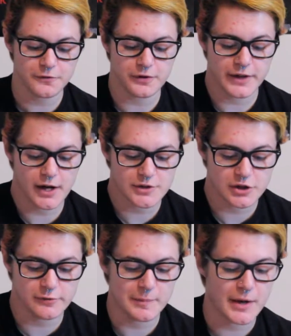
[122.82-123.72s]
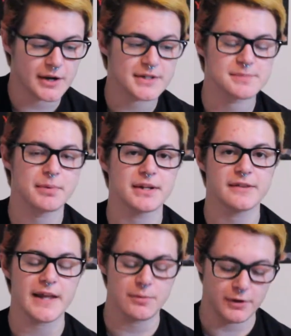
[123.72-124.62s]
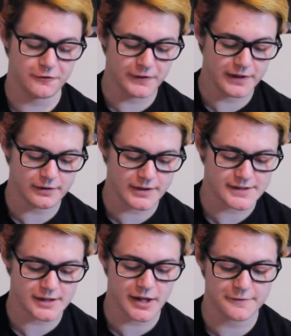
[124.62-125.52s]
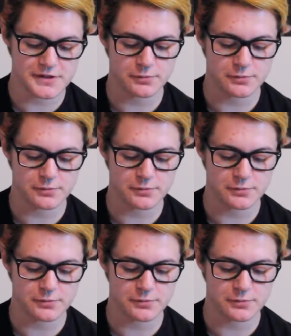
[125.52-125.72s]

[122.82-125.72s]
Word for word: for the October box, but they were fingerless gloves,